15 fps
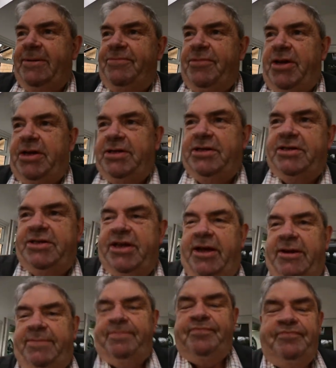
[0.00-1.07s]
And
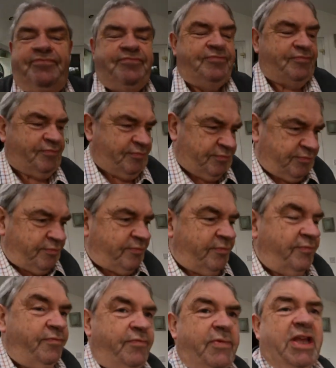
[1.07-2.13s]

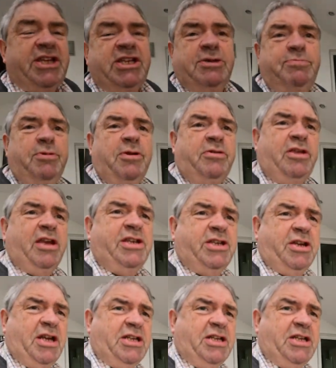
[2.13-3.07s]
it's his birthday today.